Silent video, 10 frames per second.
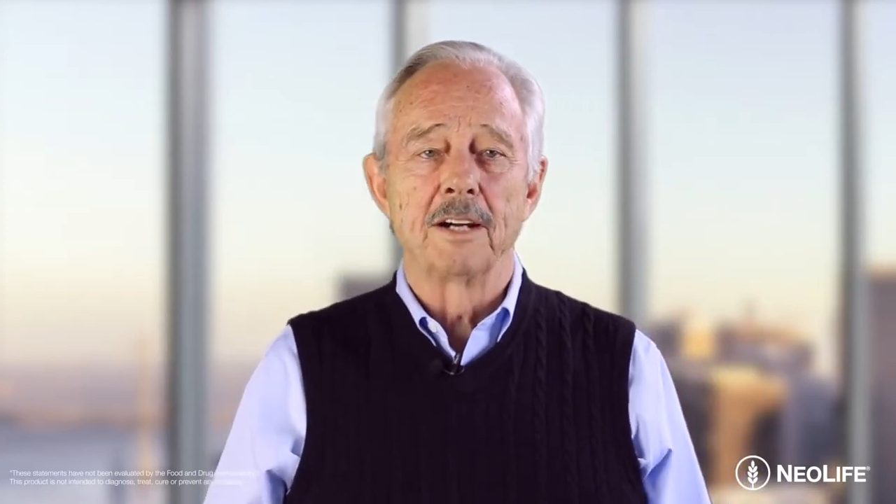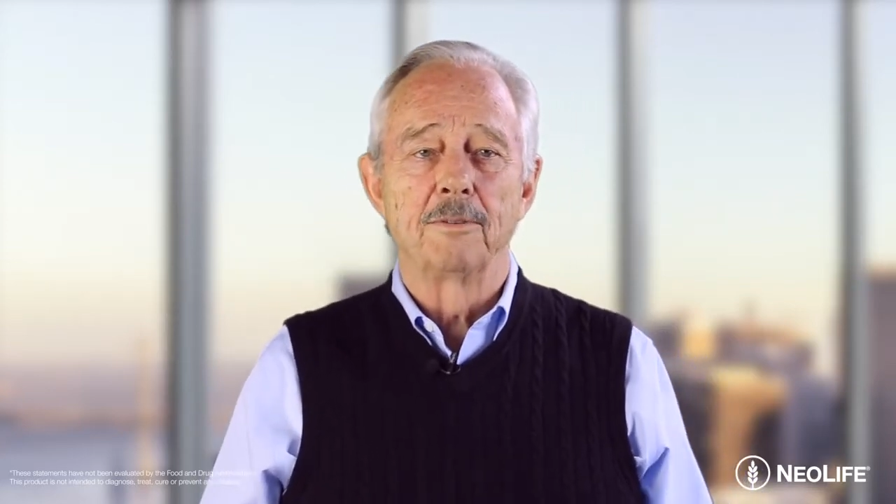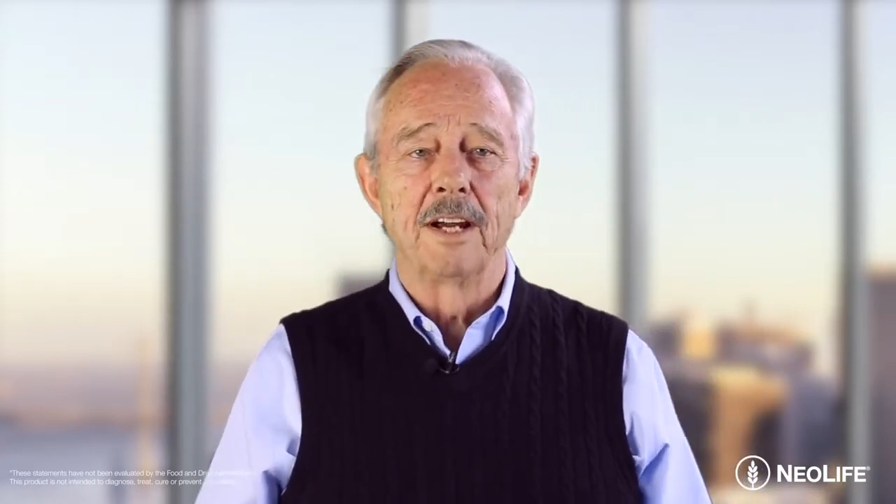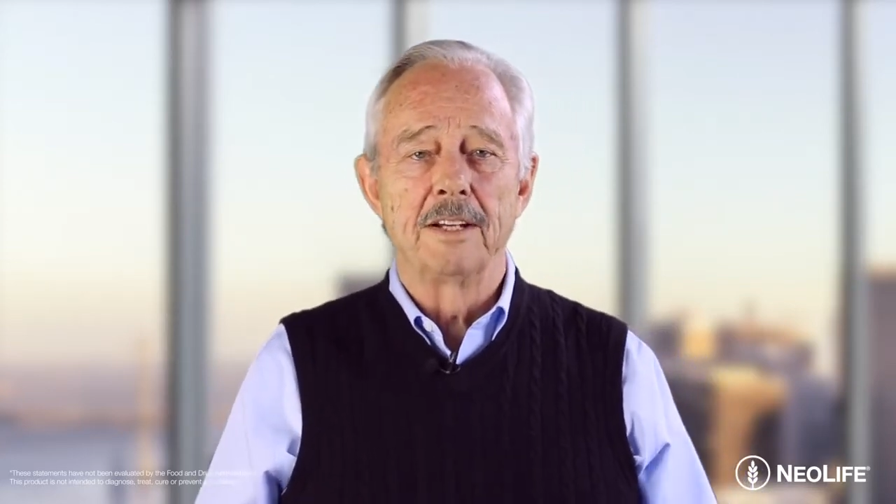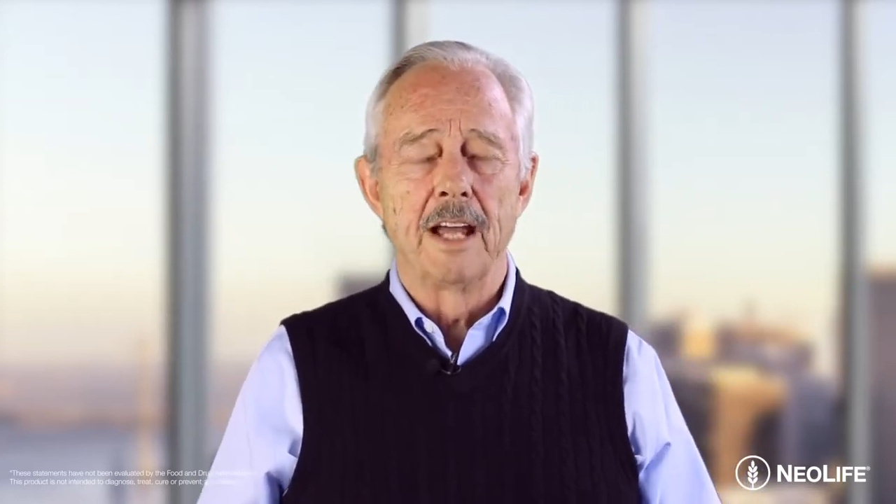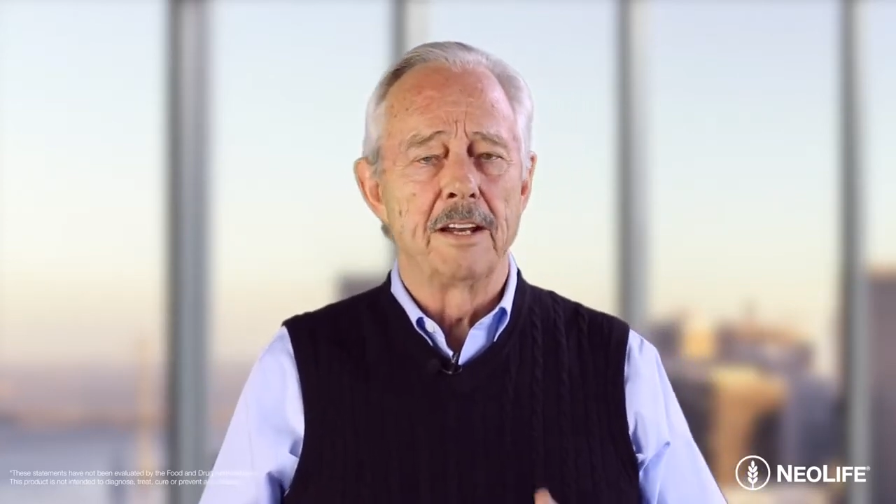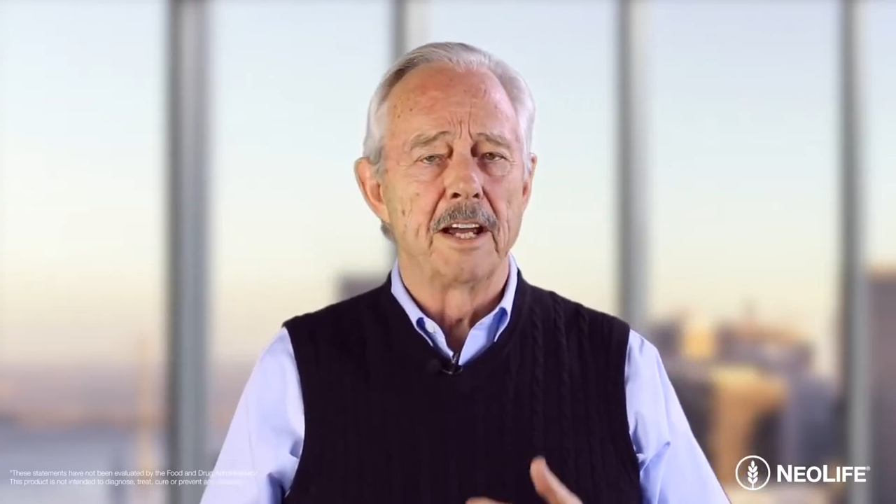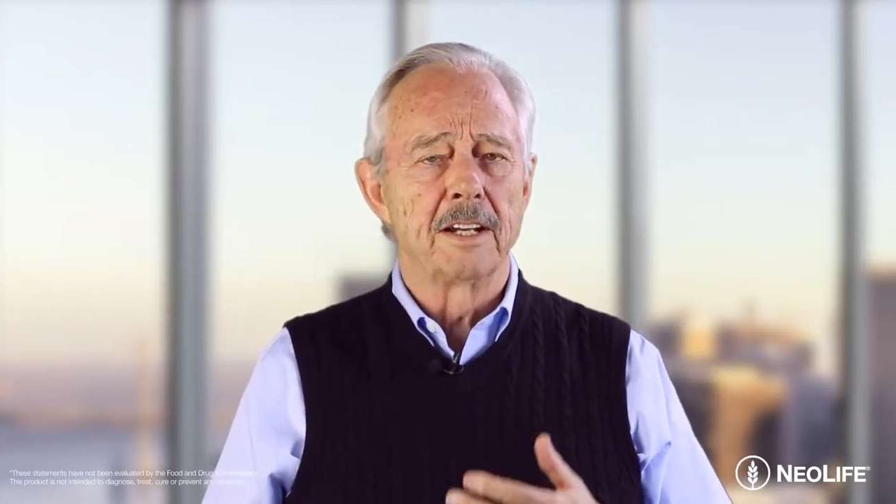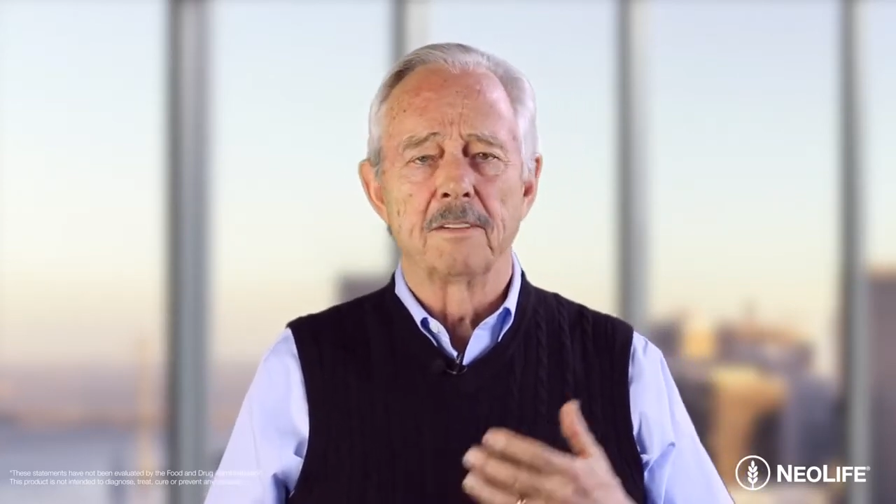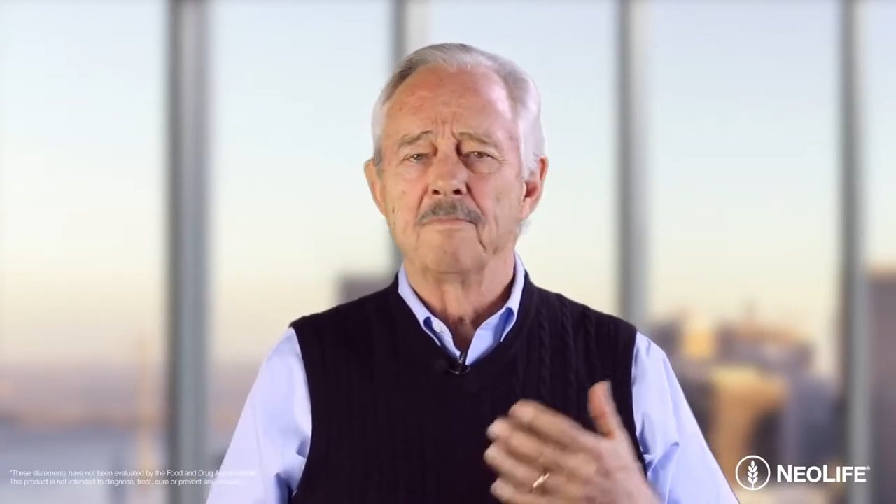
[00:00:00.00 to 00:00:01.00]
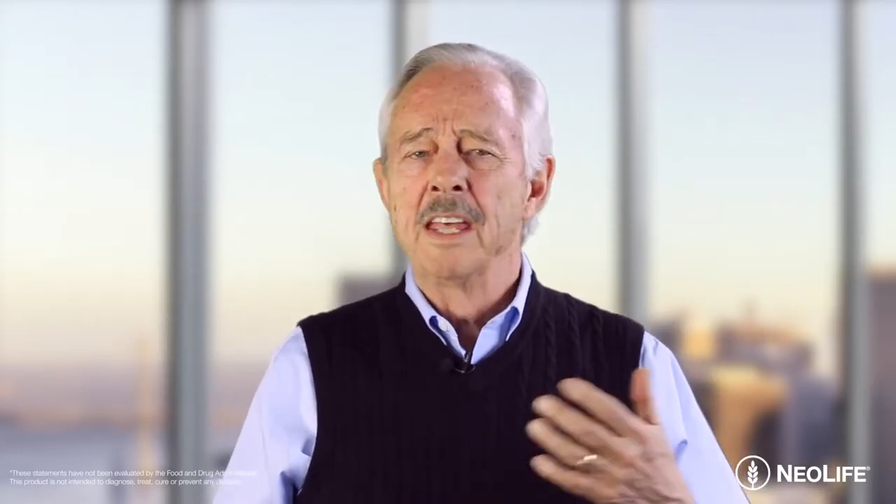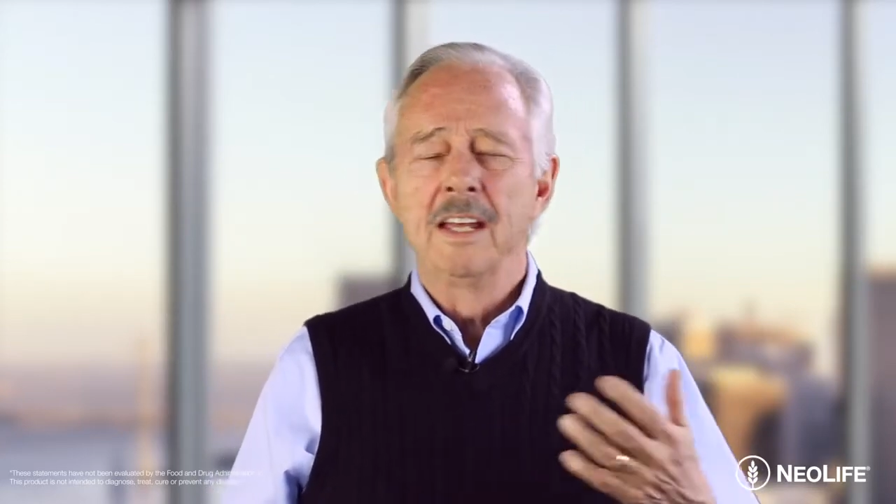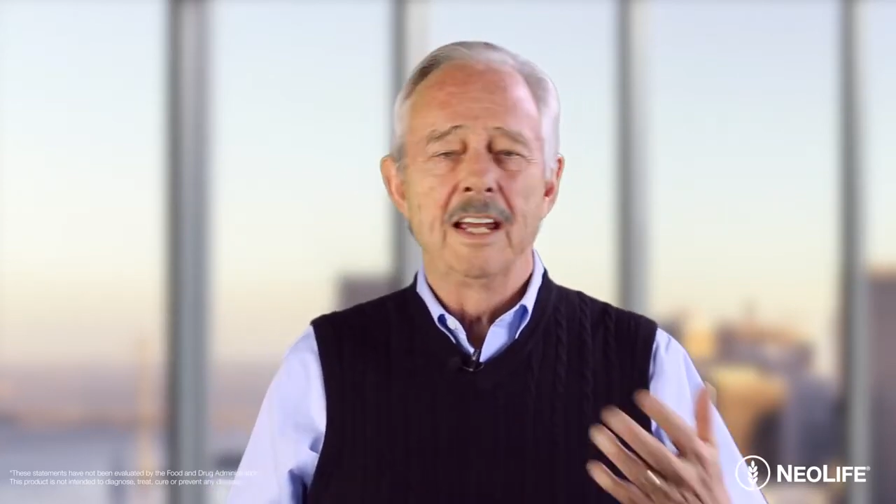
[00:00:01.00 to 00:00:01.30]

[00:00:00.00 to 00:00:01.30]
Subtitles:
a migraine headache,